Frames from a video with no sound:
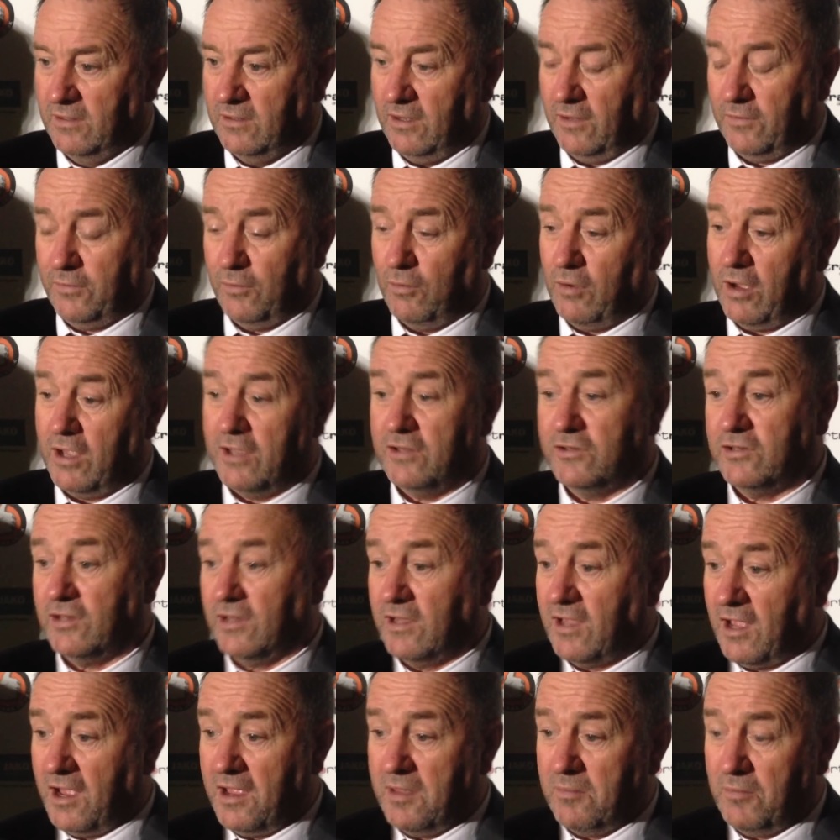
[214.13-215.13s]
I thought Asa
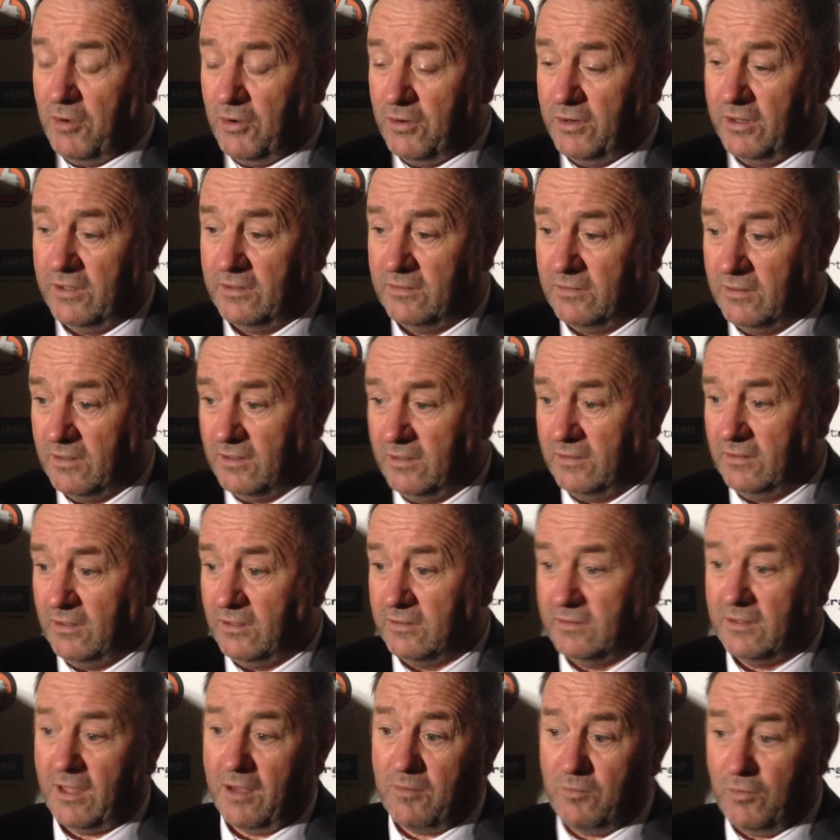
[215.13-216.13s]
came on
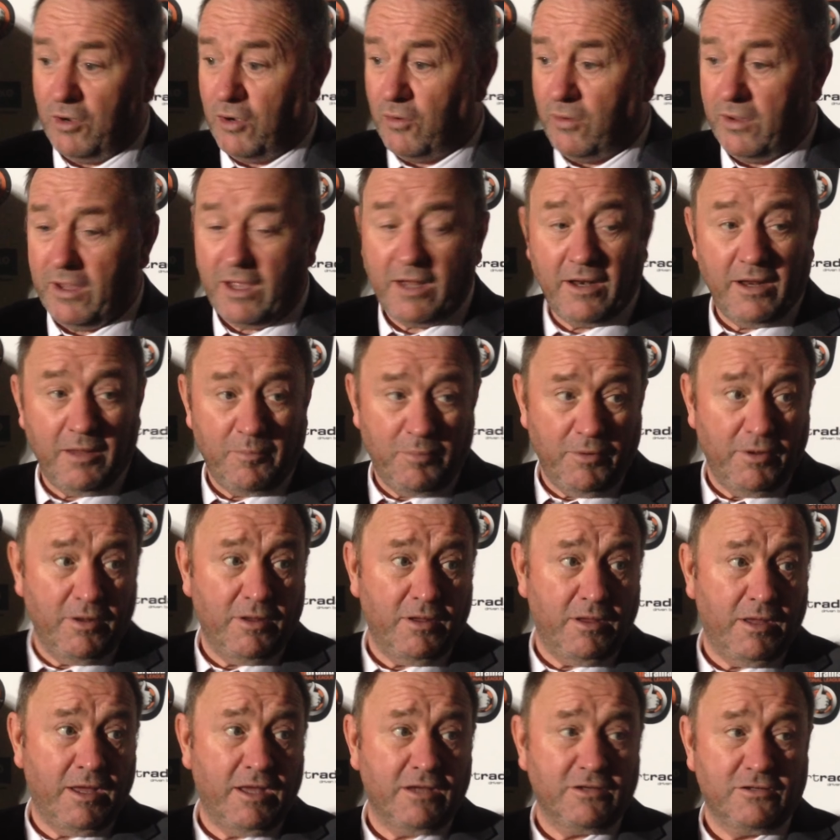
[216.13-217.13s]
and done well. He had
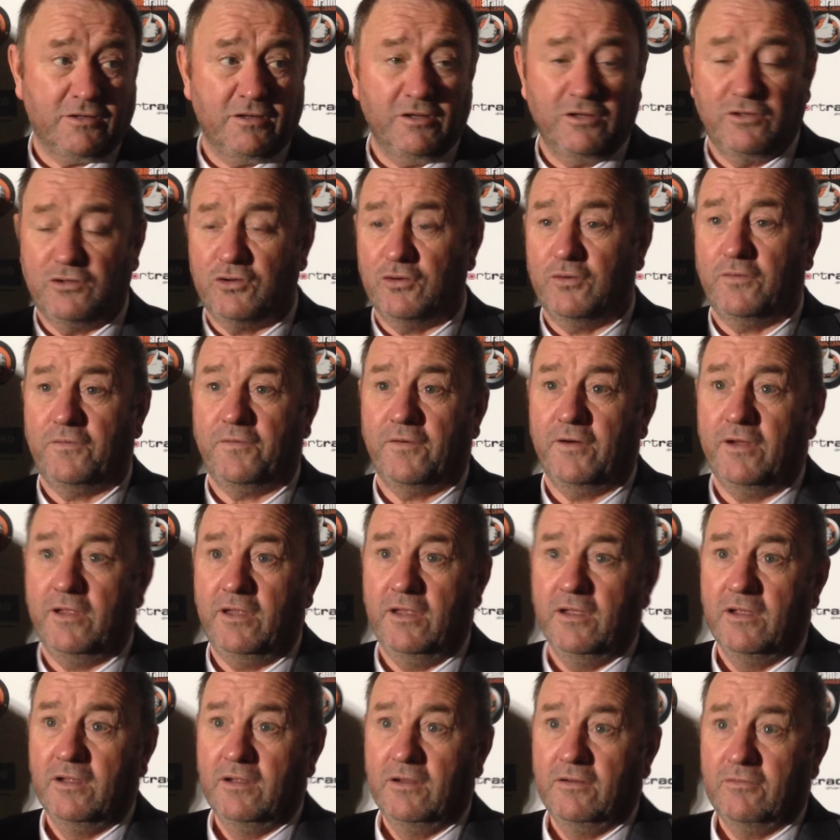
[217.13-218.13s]
actually two or three
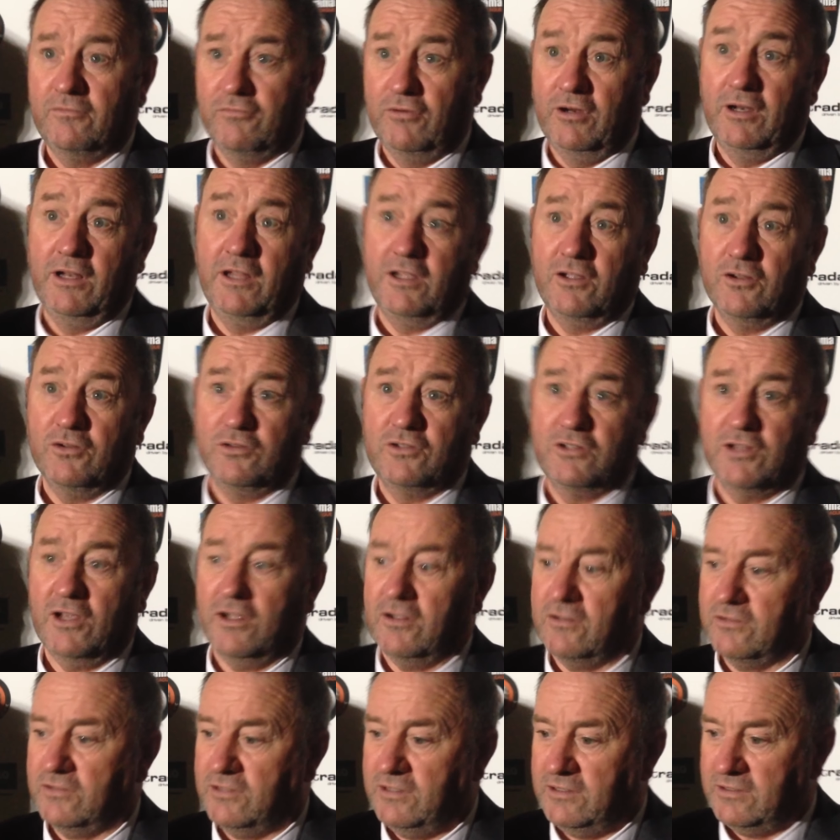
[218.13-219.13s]
really good
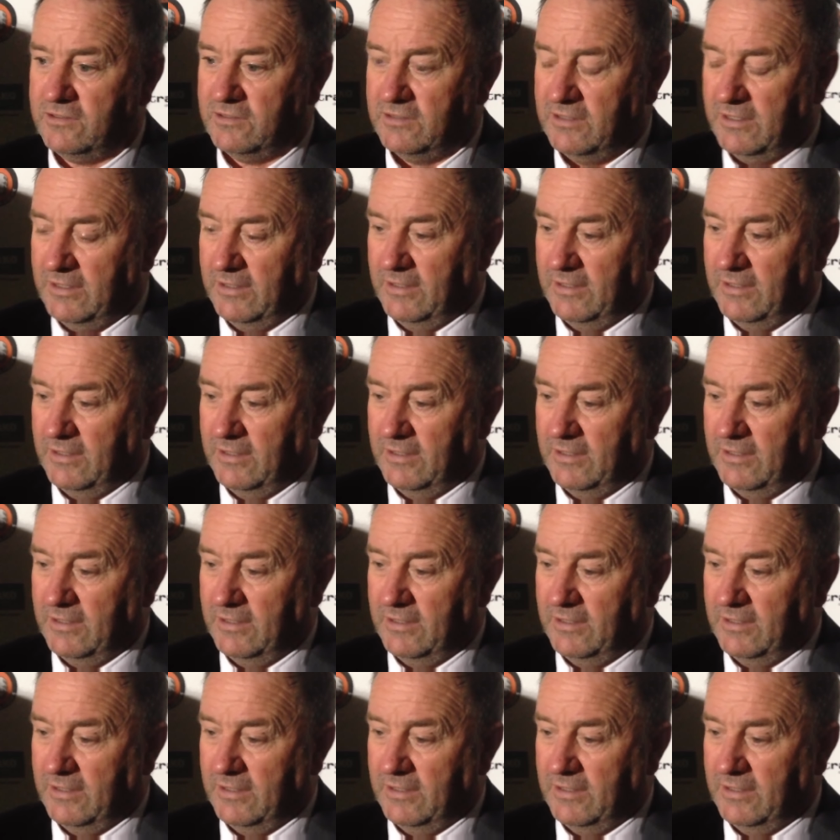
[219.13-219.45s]
chances.